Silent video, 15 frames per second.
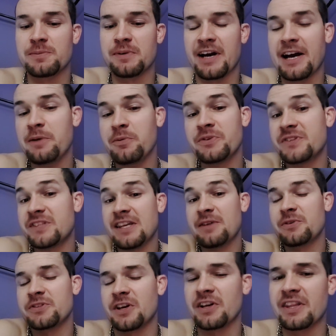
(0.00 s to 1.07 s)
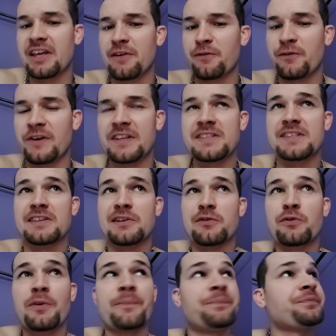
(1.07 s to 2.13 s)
but I wouldn't say it was all that offensive.